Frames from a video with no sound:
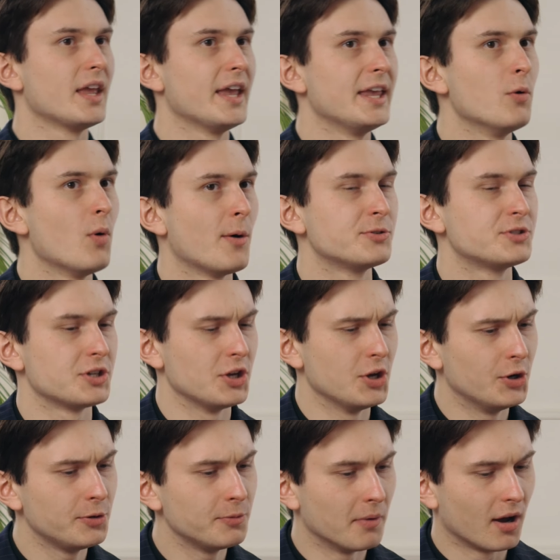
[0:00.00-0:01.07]
Ewout,
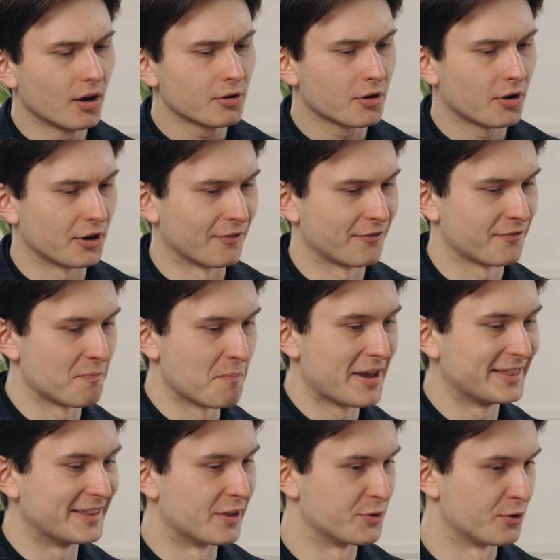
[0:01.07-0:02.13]
you kind of
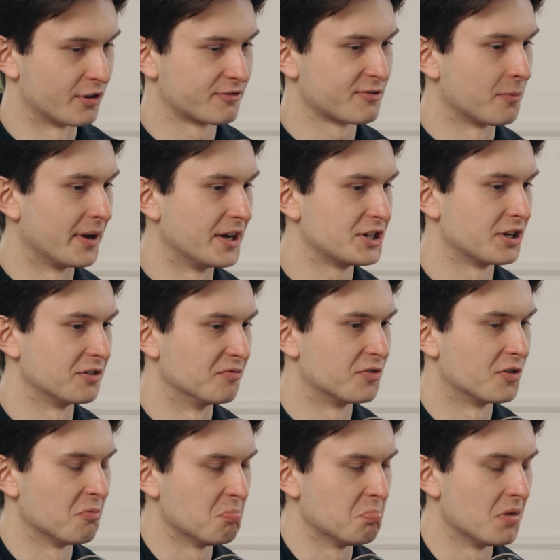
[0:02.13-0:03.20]
made the transformation
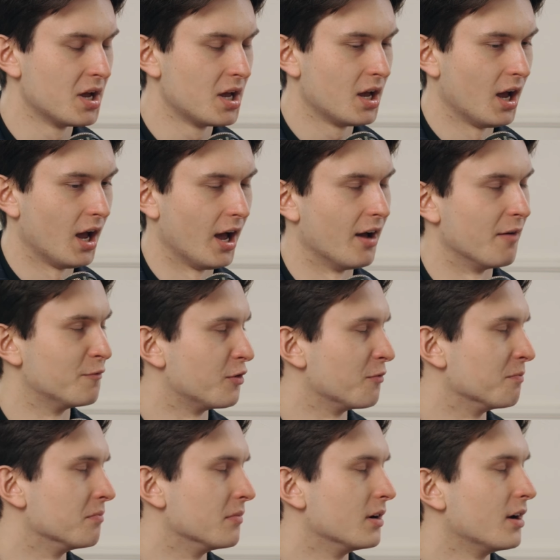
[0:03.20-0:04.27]
from
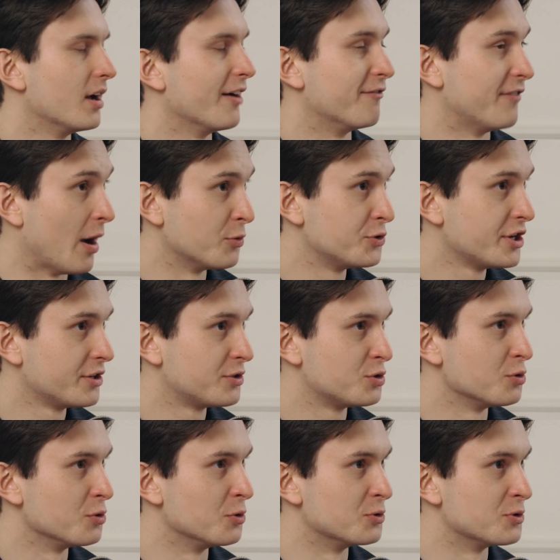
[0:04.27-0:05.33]
founder
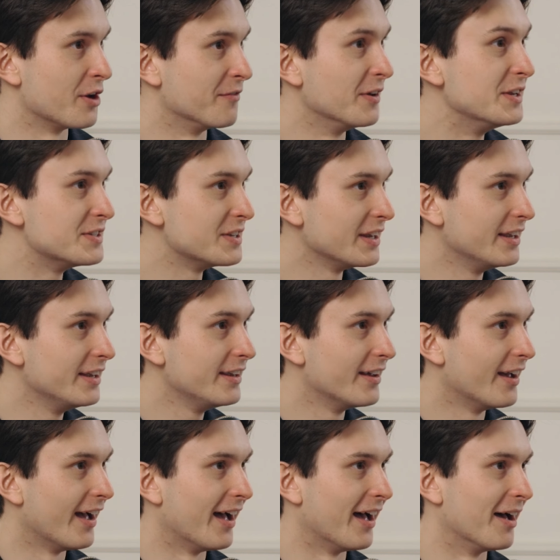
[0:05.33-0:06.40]
to a VC.
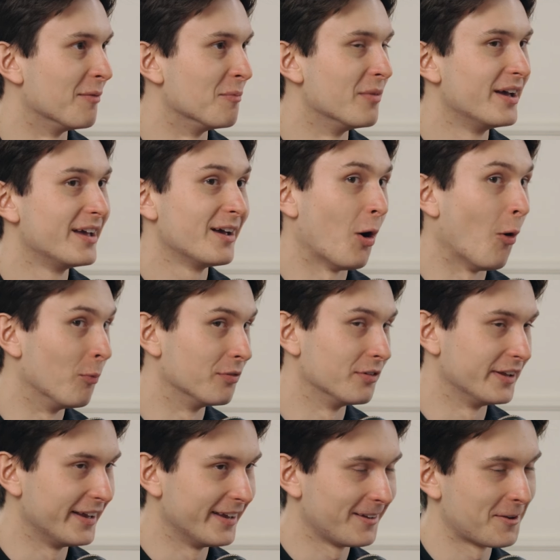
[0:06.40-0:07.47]

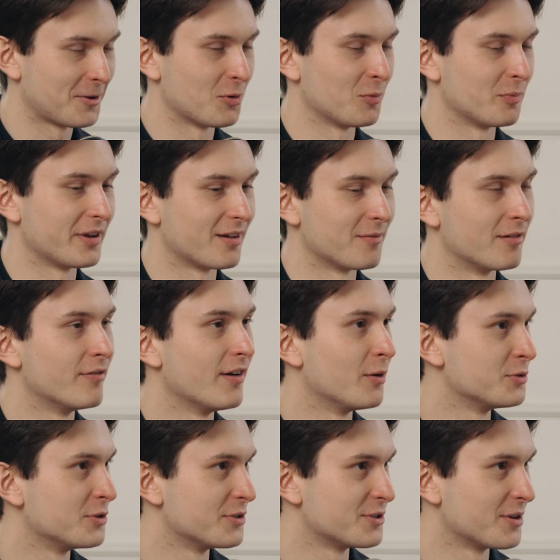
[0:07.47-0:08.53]
Hopefully, you'll become a
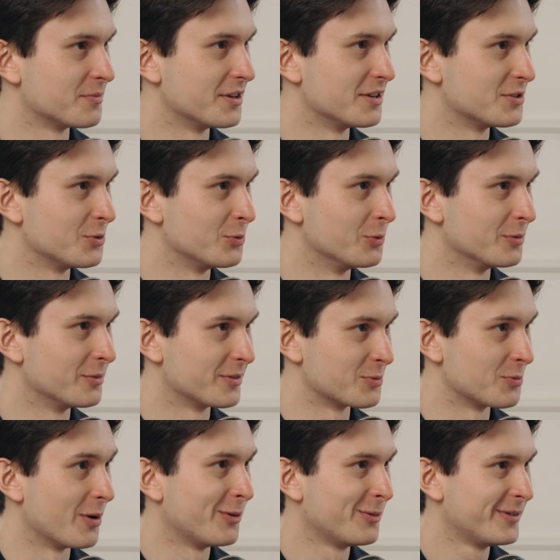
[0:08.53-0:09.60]
founder someday soon as
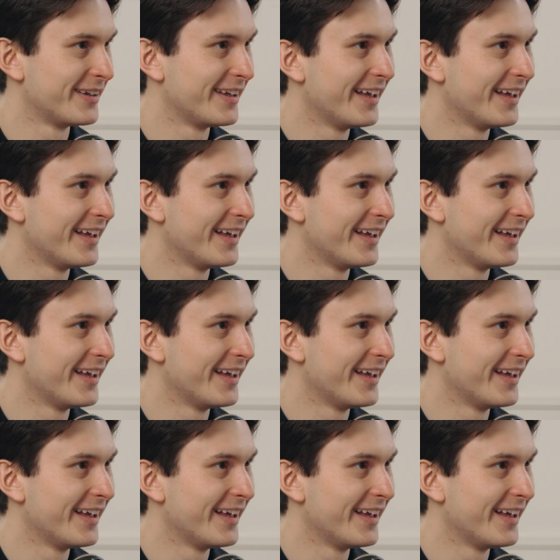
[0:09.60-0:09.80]
well.